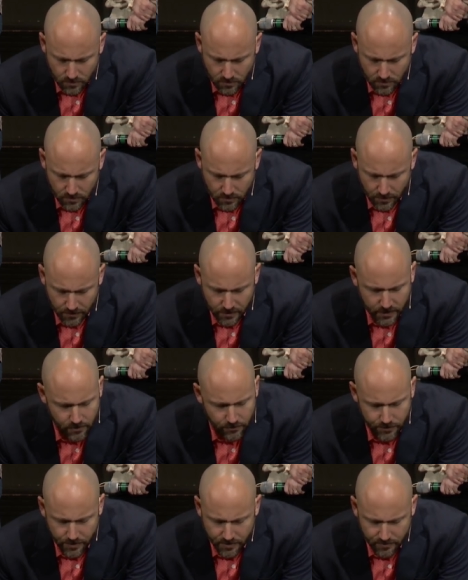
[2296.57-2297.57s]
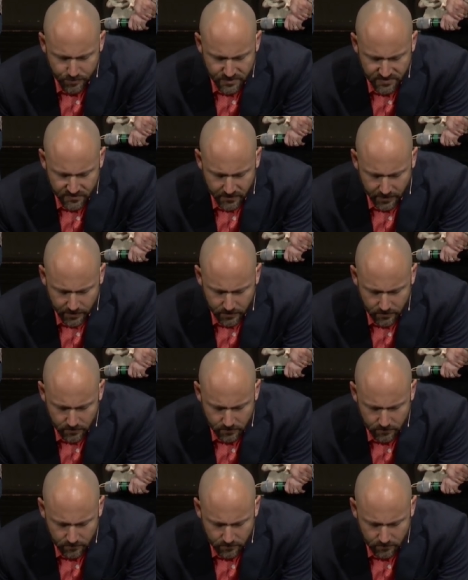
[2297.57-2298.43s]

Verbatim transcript: That they are not a mistake,